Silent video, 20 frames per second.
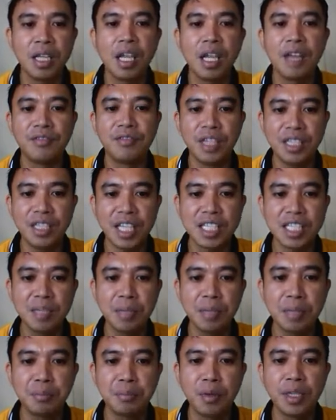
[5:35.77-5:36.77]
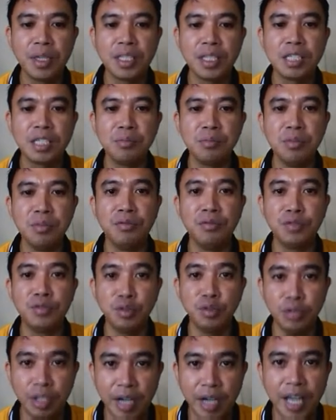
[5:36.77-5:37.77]
If the decimal point is moved
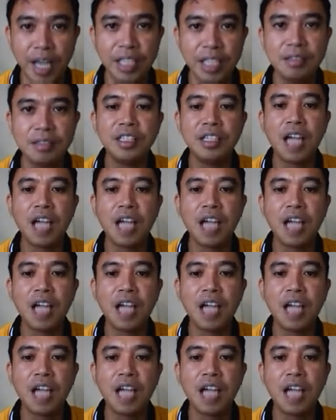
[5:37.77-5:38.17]
to the right,